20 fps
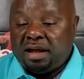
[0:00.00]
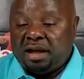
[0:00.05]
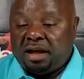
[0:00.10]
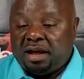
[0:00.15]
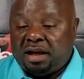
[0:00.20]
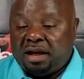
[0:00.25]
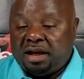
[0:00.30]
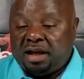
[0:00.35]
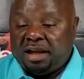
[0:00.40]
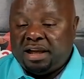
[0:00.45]

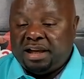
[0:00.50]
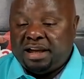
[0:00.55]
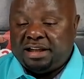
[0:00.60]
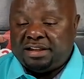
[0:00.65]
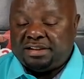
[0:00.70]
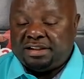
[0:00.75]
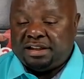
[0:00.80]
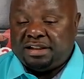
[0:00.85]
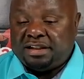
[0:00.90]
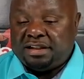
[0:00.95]
Uh,
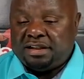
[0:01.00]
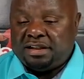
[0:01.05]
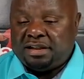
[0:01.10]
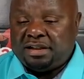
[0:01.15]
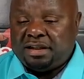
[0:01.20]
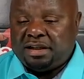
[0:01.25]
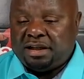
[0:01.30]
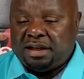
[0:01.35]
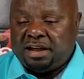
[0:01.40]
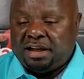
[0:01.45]
is it
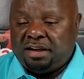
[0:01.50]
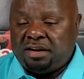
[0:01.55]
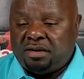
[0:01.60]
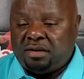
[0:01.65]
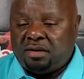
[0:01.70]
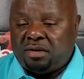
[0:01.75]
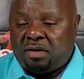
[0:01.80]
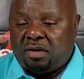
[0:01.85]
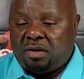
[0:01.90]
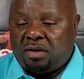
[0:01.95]

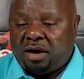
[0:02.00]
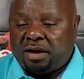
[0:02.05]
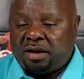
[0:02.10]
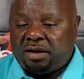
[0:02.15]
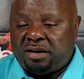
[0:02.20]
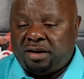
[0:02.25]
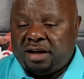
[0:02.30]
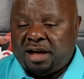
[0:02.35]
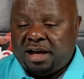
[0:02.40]
legal or a good